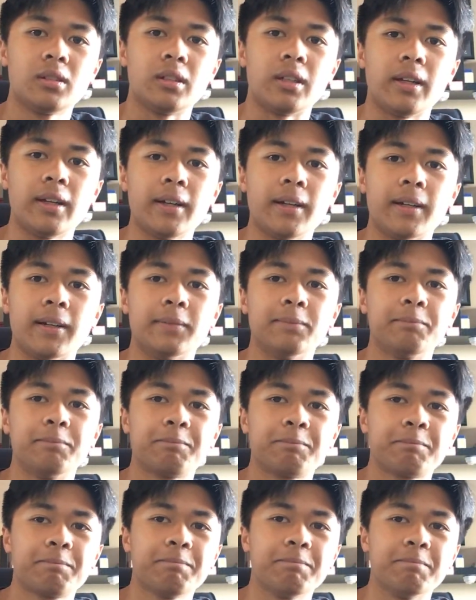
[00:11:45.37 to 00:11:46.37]
yeah,
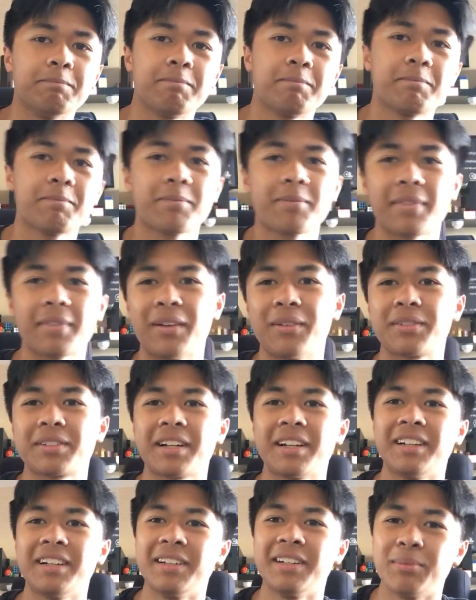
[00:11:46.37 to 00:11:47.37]
that was
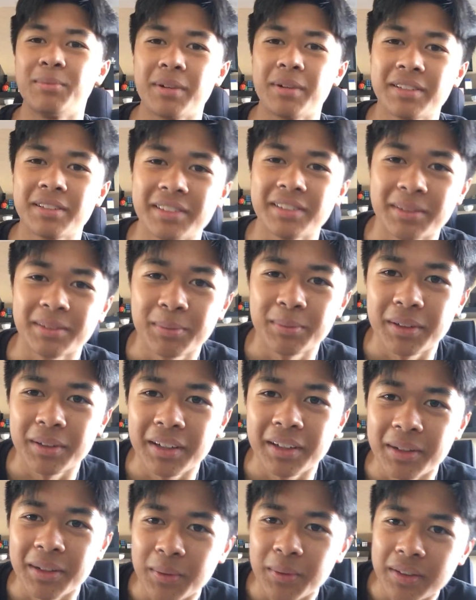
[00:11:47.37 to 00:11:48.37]
kind of depressing. But
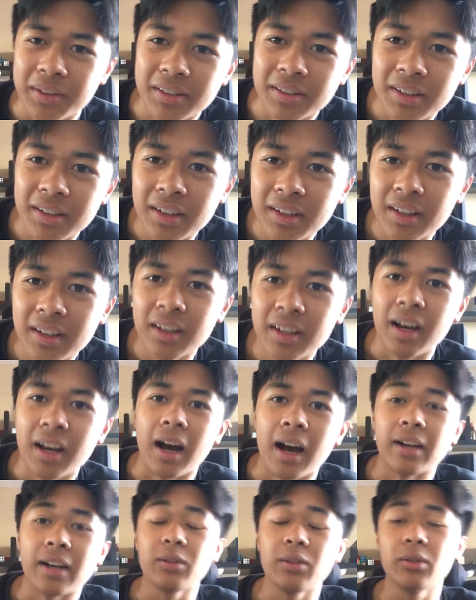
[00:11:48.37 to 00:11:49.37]
anyways,
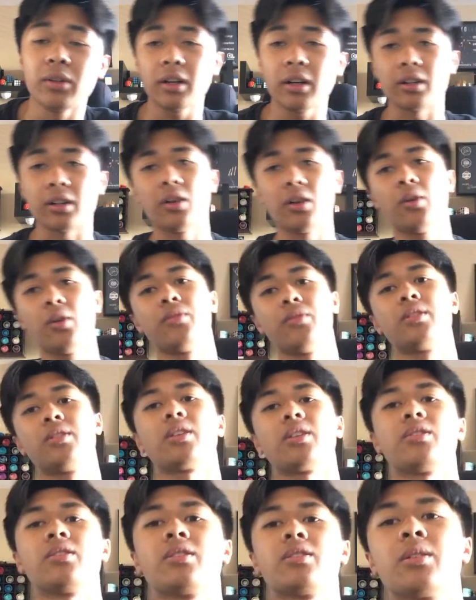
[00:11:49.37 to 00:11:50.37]
I do not know if
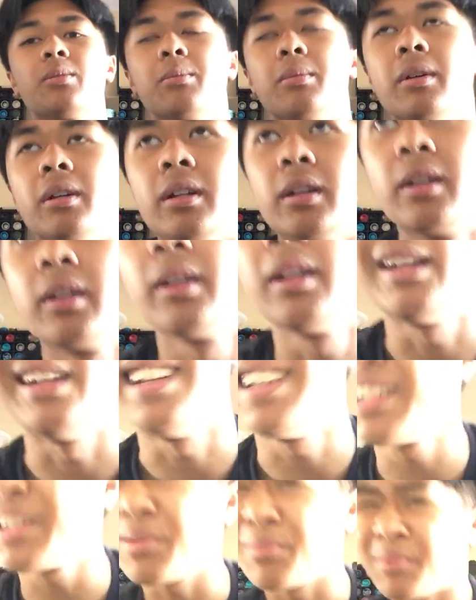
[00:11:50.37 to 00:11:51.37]
Gentry's competing. He
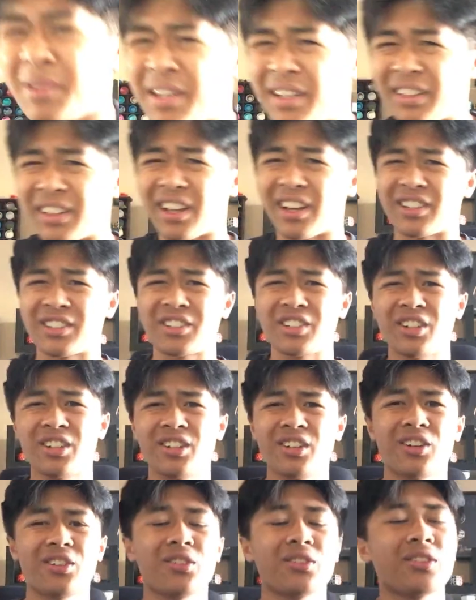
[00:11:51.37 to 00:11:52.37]
didn't compete last
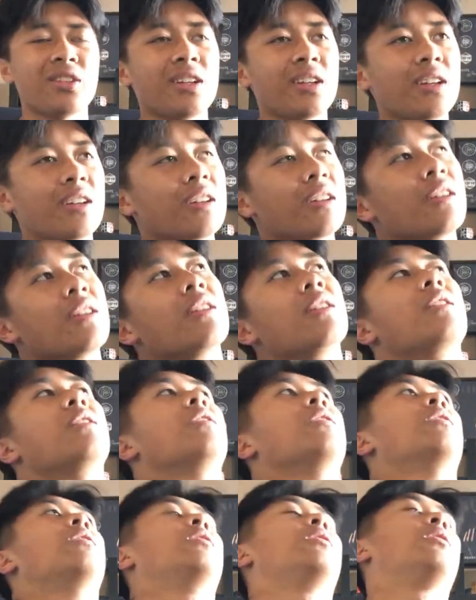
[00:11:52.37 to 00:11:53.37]
year, I don't think.
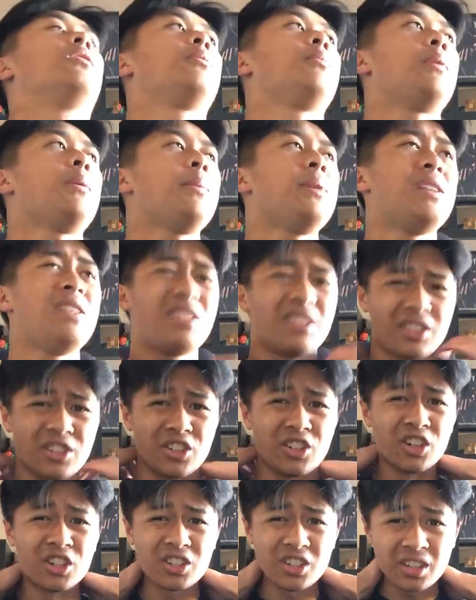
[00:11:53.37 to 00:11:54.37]
Maybe he's
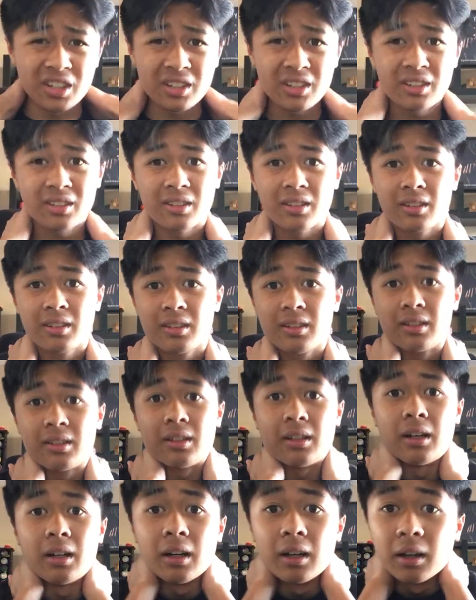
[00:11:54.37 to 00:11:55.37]
judging.
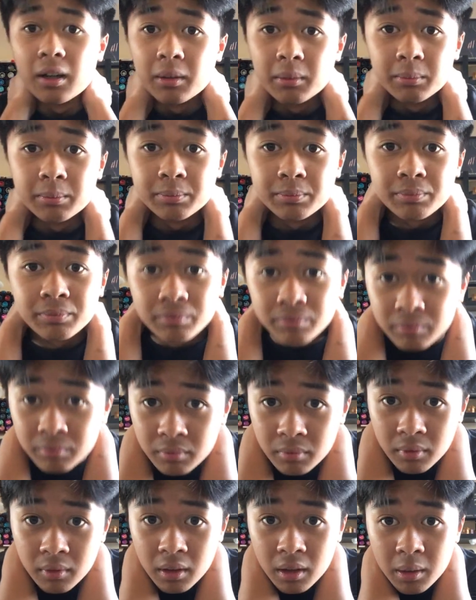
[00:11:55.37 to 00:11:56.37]
Um,
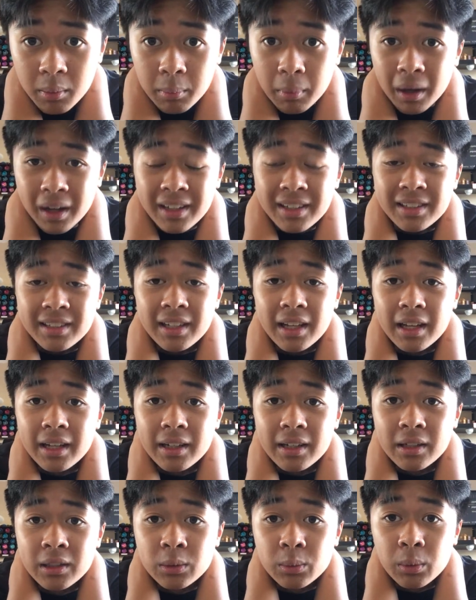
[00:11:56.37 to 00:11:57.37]
my state
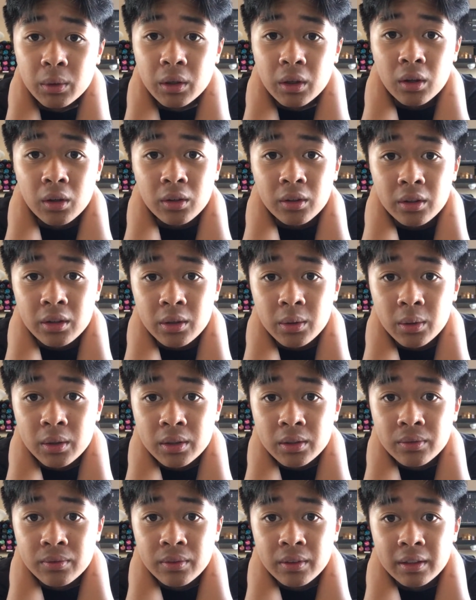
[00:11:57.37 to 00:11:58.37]
is where all the
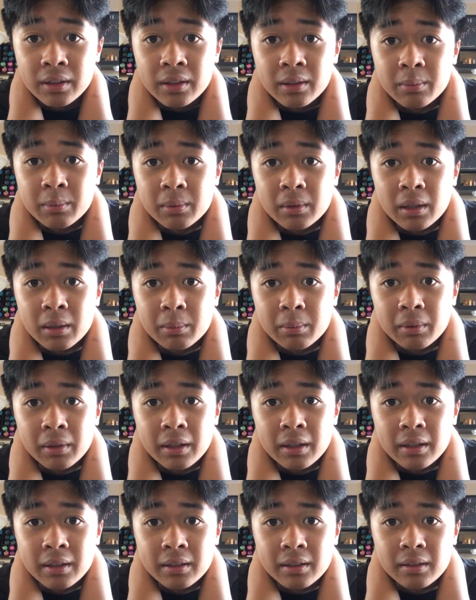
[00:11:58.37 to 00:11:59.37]
U.S. victims get
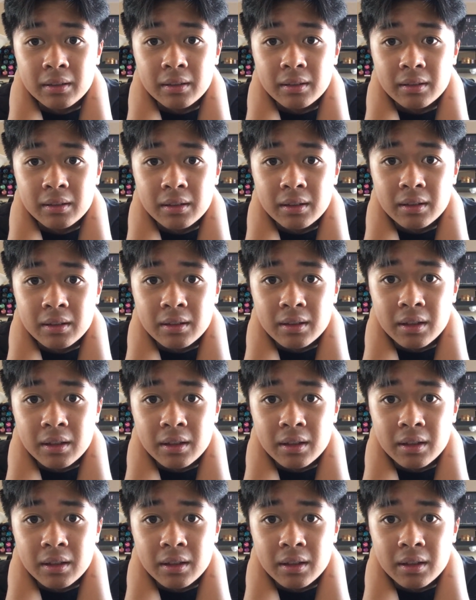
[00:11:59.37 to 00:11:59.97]
placed since